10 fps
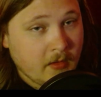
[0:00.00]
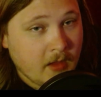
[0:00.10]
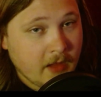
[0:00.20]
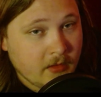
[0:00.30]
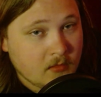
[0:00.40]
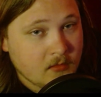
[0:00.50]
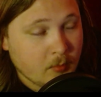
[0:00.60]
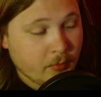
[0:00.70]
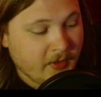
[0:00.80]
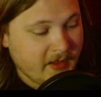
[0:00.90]
at
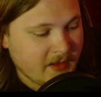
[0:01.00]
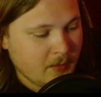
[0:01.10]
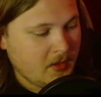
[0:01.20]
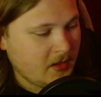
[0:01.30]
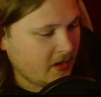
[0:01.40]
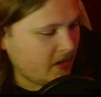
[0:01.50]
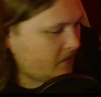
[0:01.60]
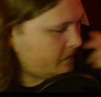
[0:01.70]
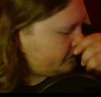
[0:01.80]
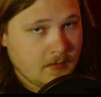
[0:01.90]
some place at midnight.